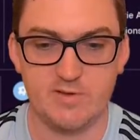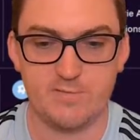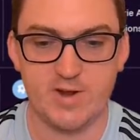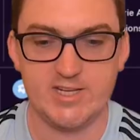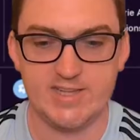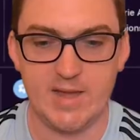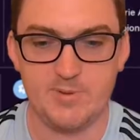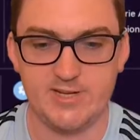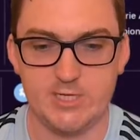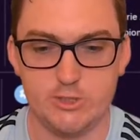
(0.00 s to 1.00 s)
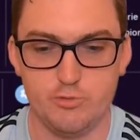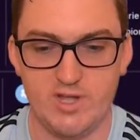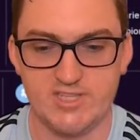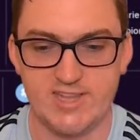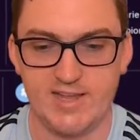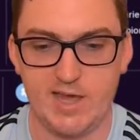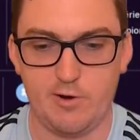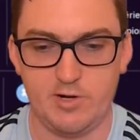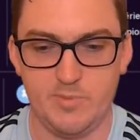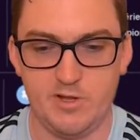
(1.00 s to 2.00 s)
But 3-star potential, 1-star
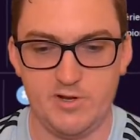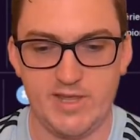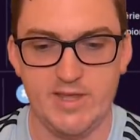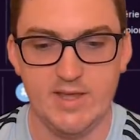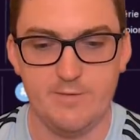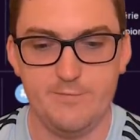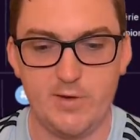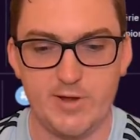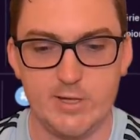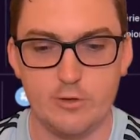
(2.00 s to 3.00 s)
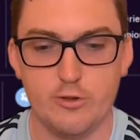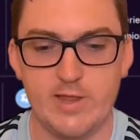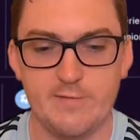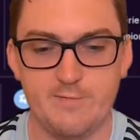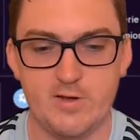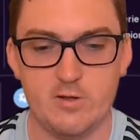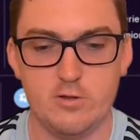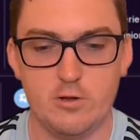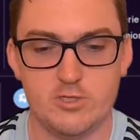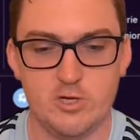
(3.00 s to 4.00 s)
current ability, very good left
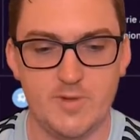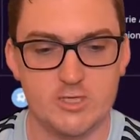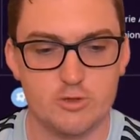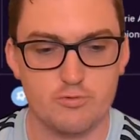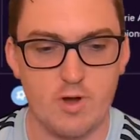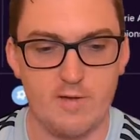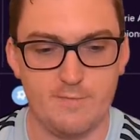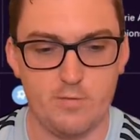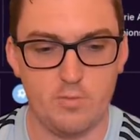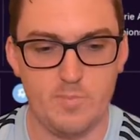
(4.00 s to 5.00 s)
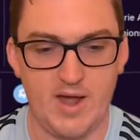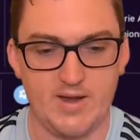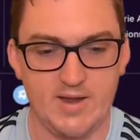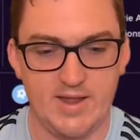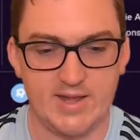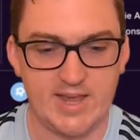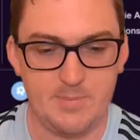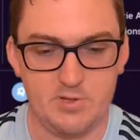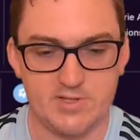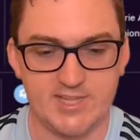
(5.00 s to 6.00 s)
foot, not so much a right foot, but a
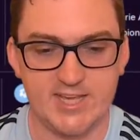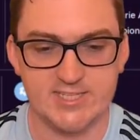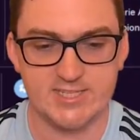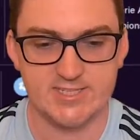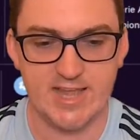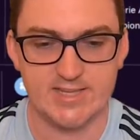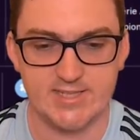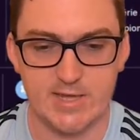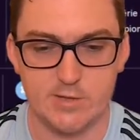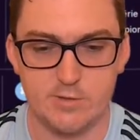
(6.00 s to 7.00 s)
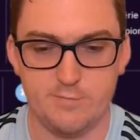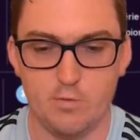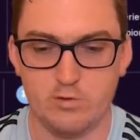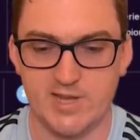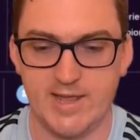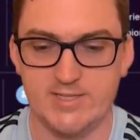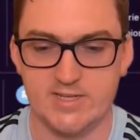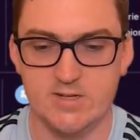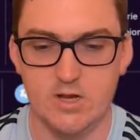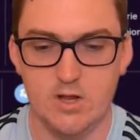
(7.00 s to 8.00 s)
couple of decent stats there in the
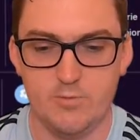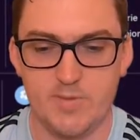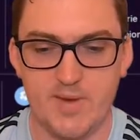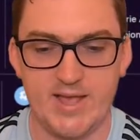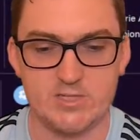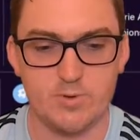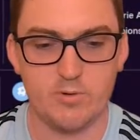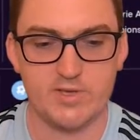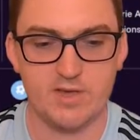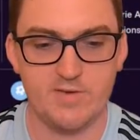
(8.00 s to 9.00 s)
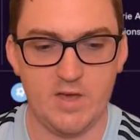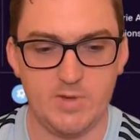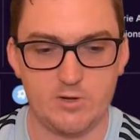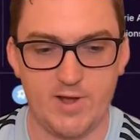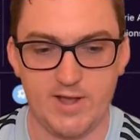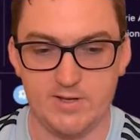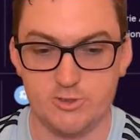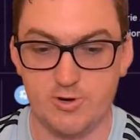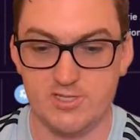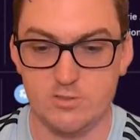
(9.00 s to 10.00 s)
14s, and we may as well give him a crack
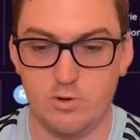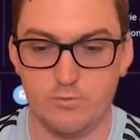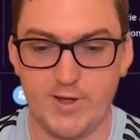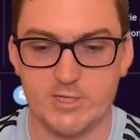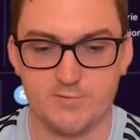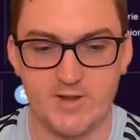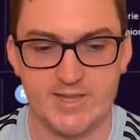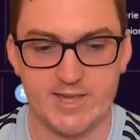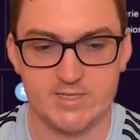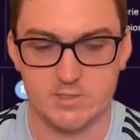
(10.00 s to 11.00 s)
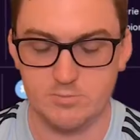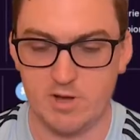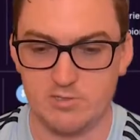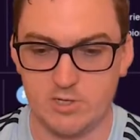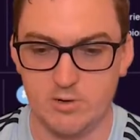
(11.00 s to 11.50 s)
and try his long-range free kicks as well.